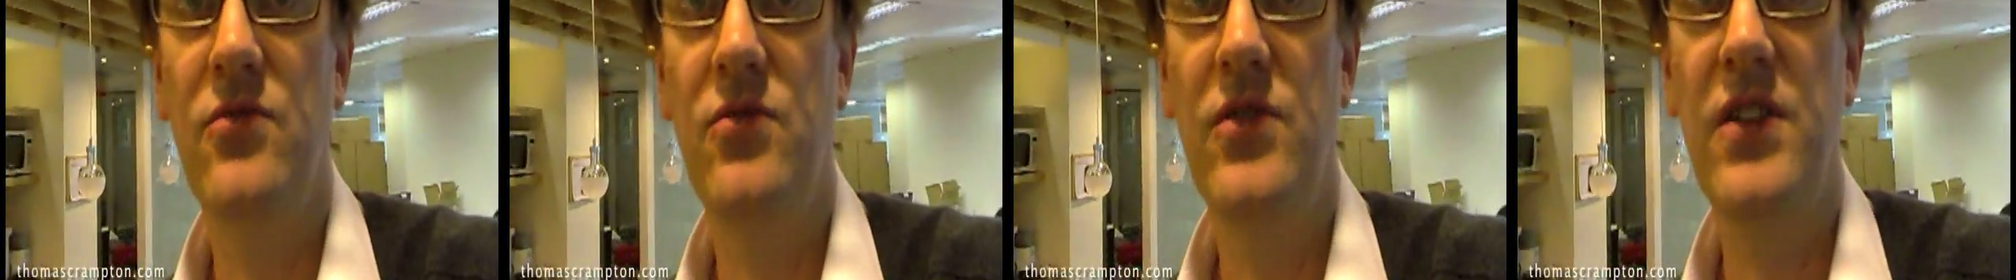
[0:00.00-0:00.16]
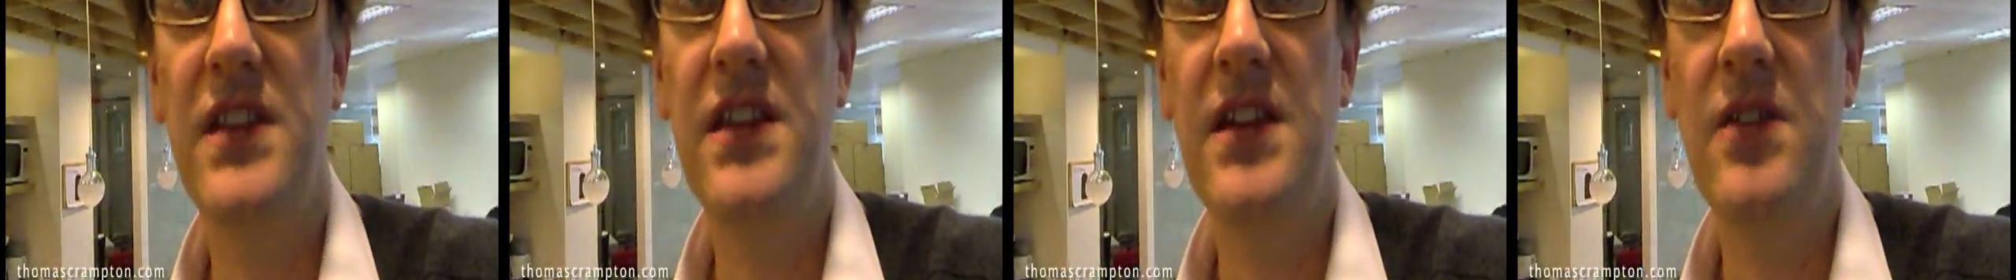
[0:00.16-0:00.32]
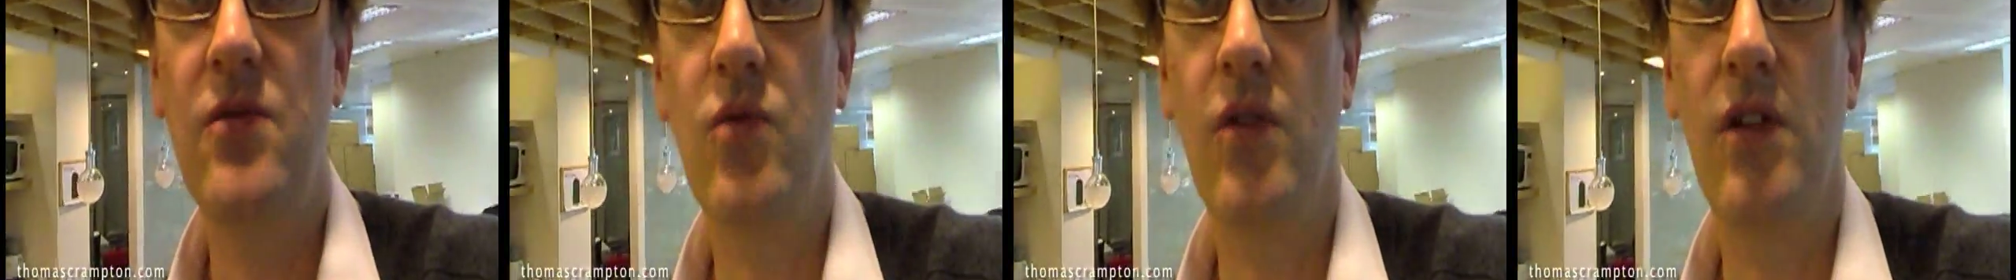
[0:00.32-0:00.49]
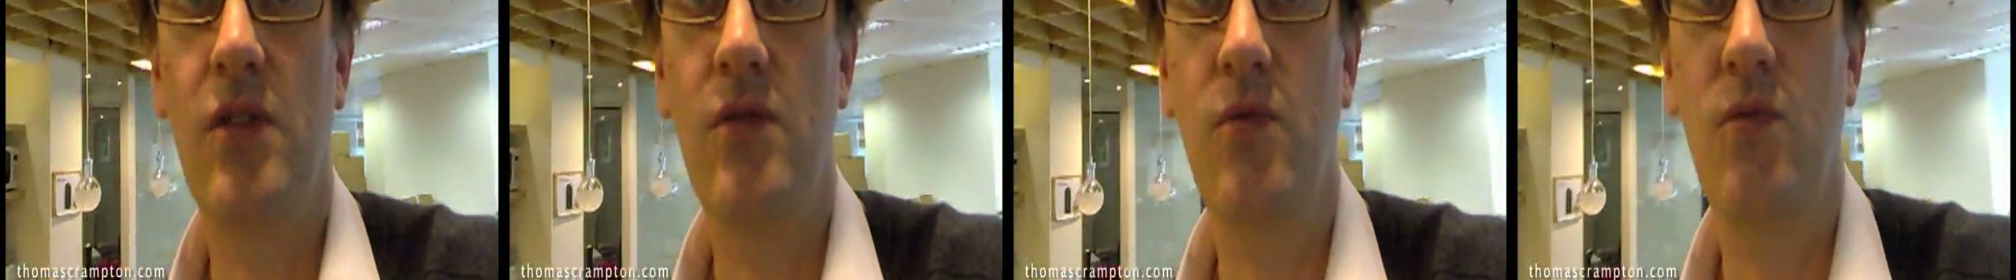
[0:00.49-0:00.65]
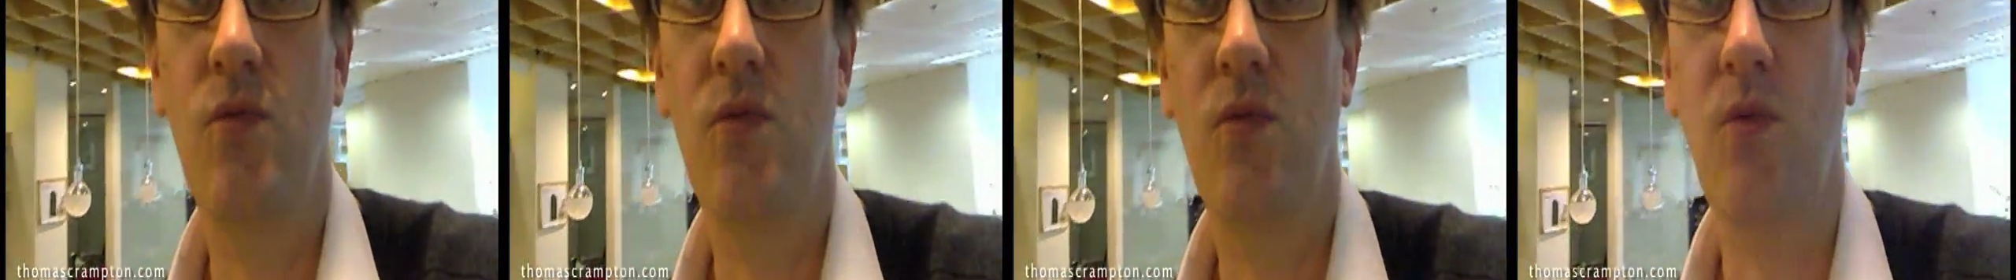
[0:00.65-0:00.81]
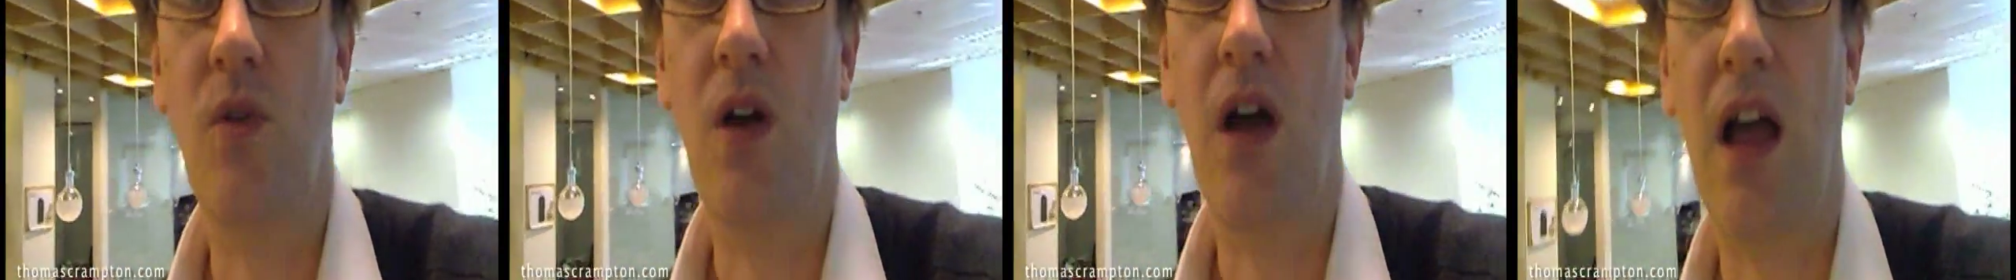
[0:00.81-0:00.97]
Really what
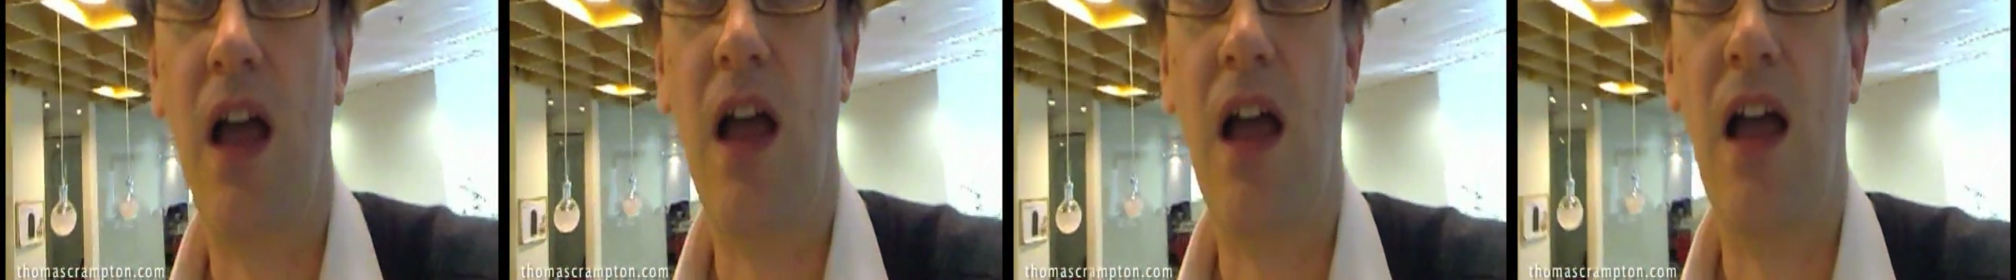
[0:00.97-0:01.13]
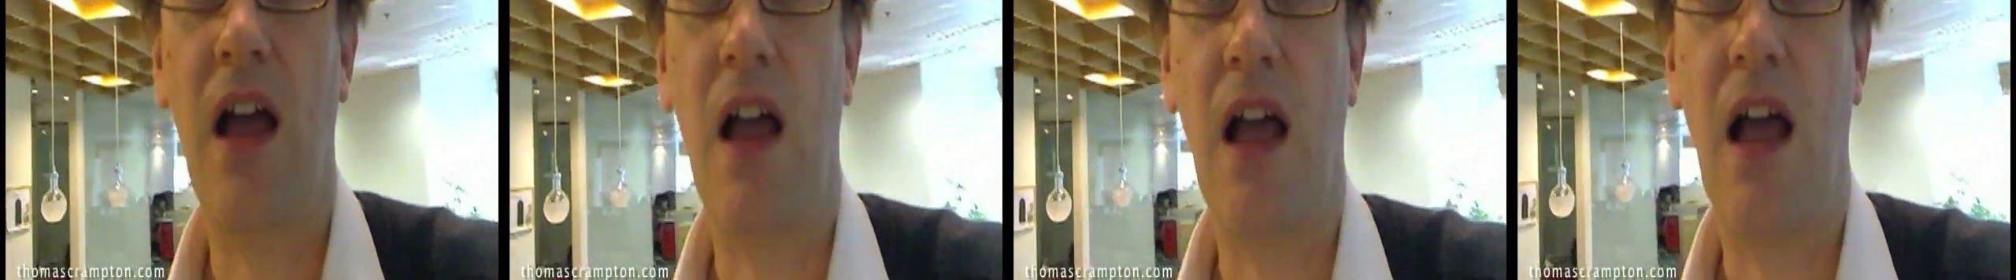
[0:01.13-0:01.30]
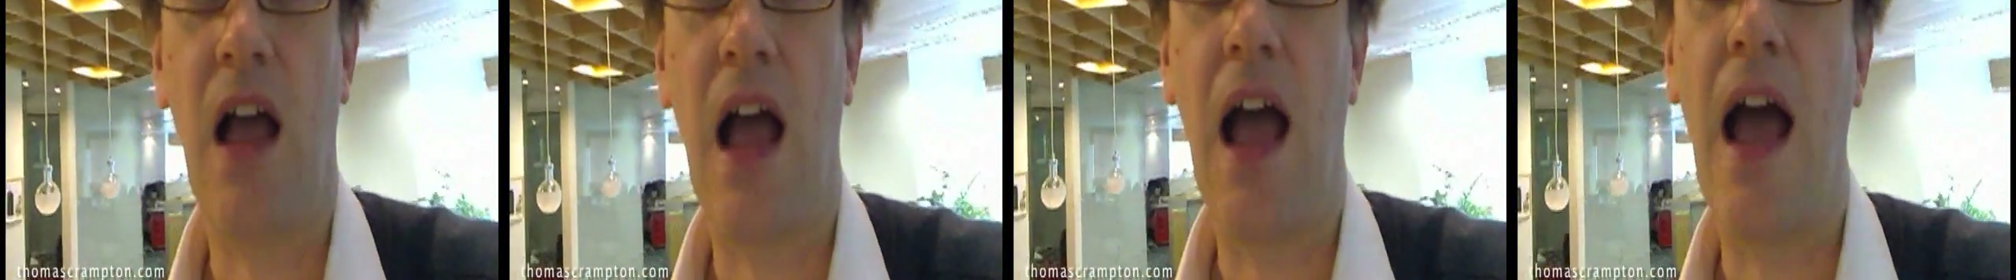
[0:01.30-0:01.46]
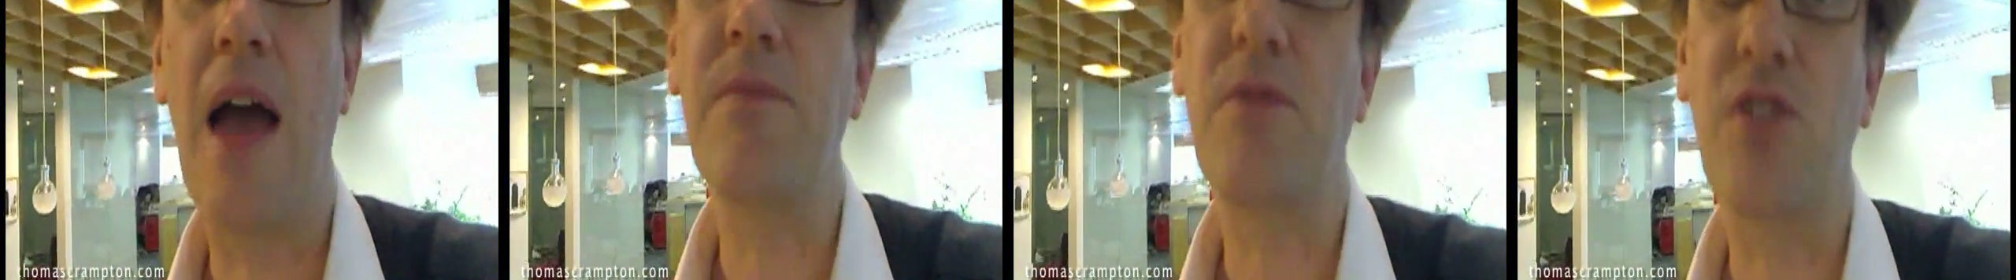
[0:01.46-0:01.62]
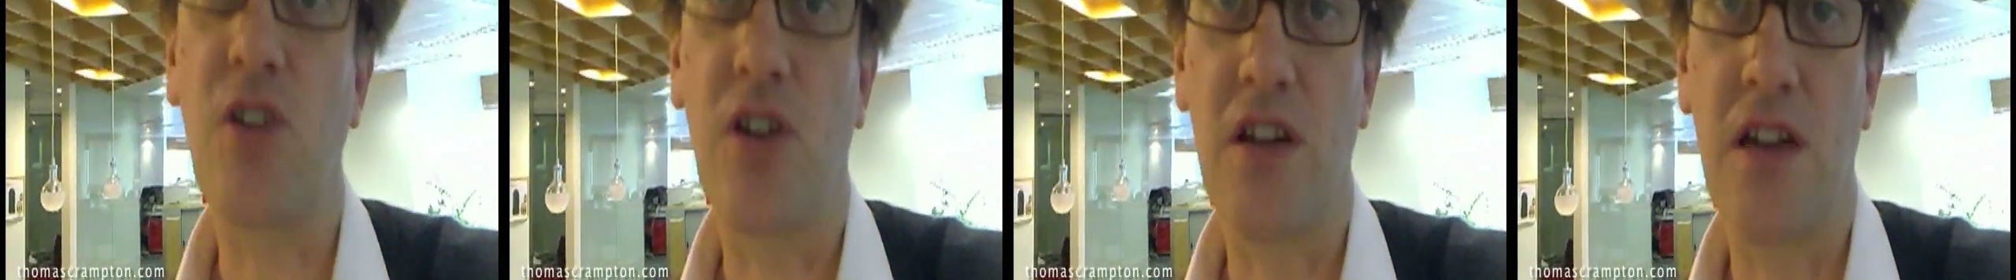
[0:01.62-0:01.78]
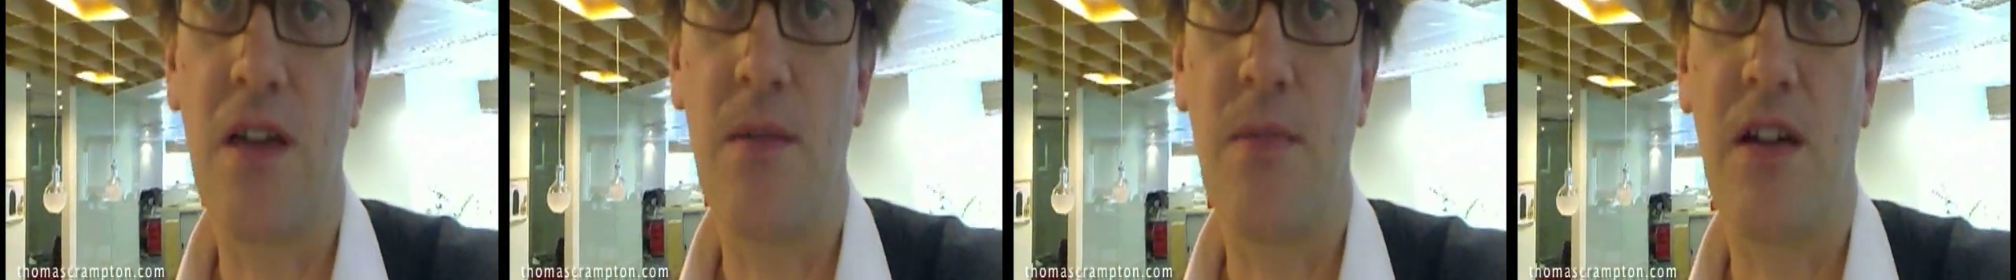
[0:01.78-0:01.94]
I'm
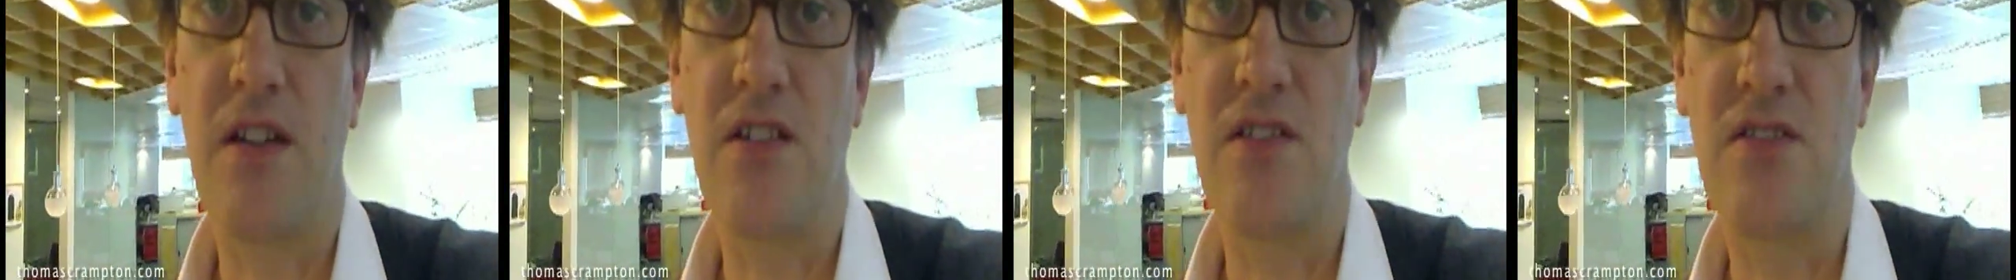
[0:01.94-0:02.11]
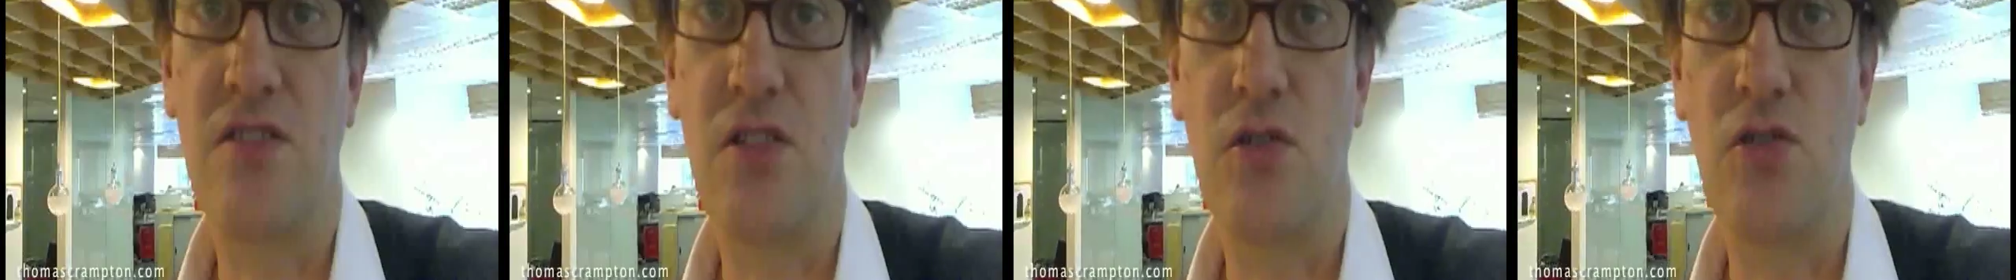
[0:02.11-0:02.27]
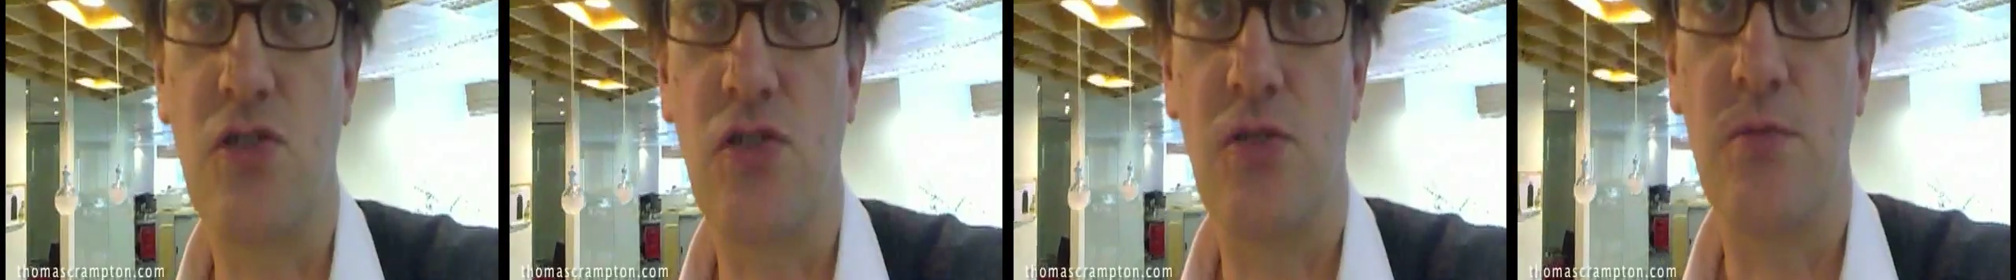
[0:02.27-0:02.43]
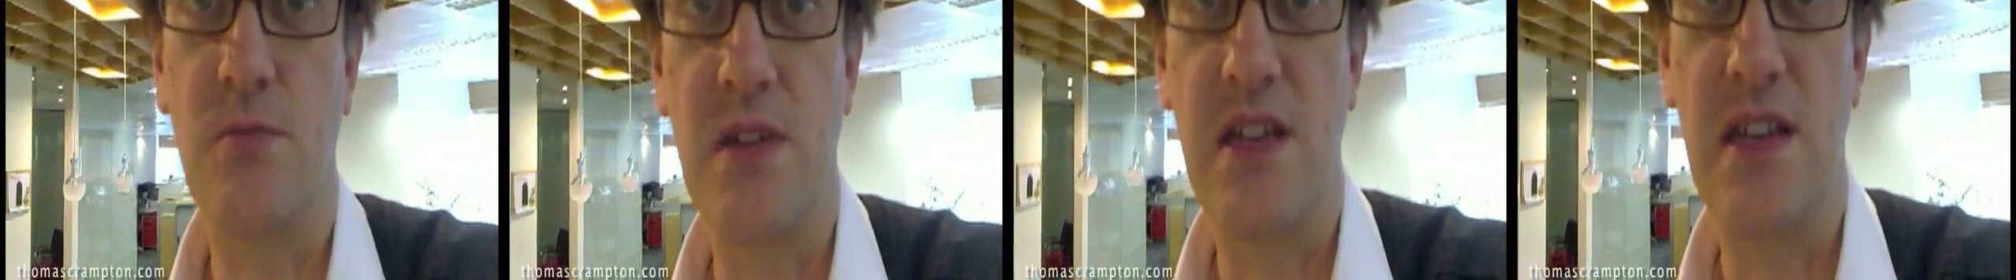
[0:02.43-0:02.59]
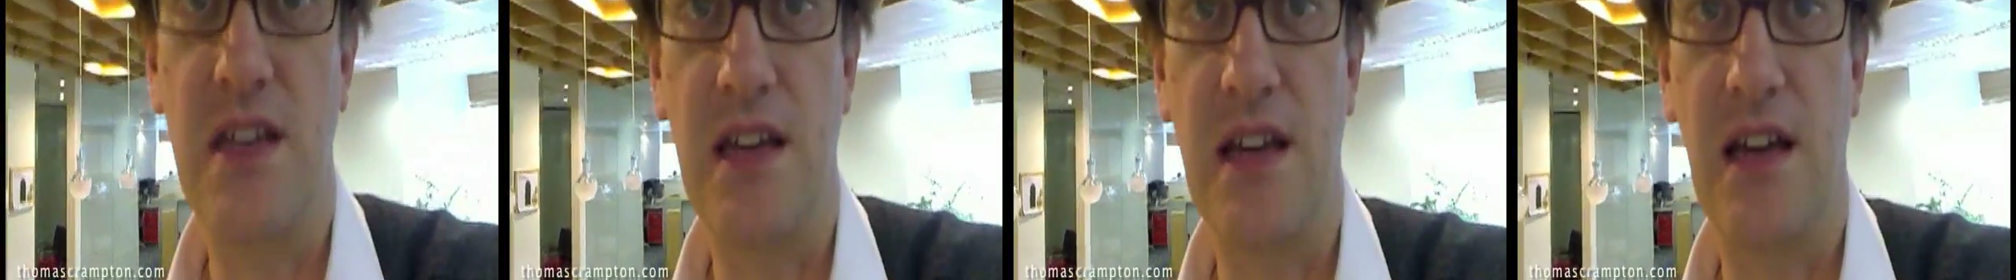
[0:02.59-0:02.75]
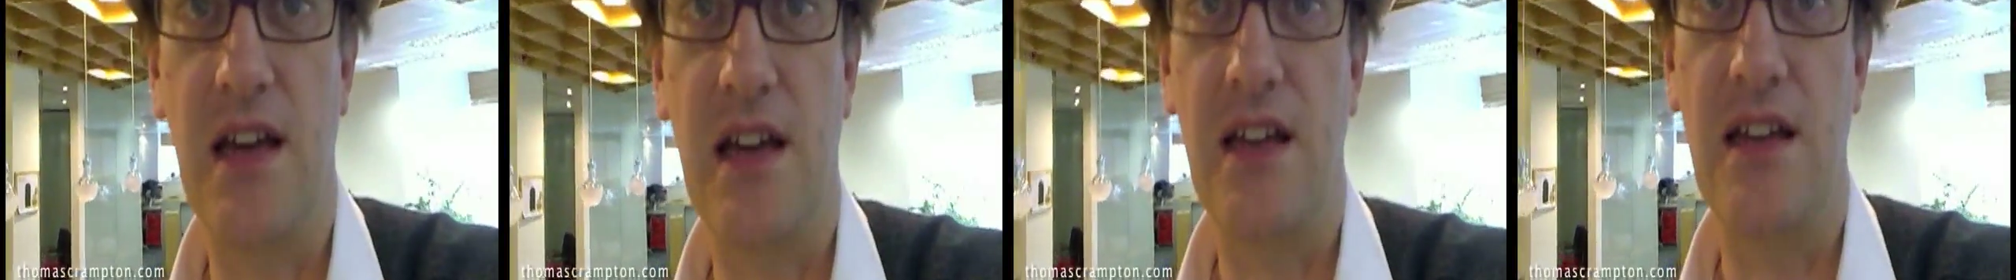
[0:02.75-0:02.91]
talking about is social
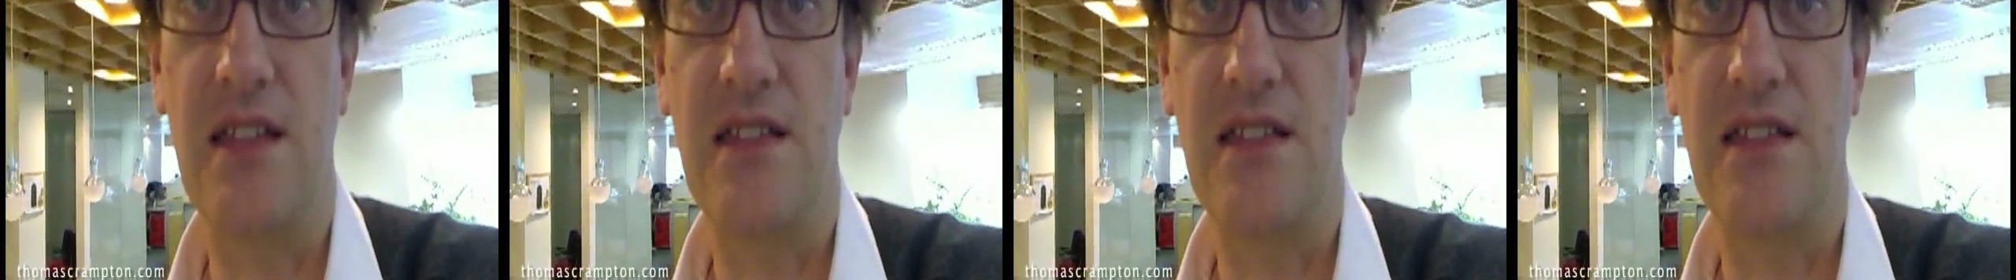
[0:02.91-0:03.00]
media.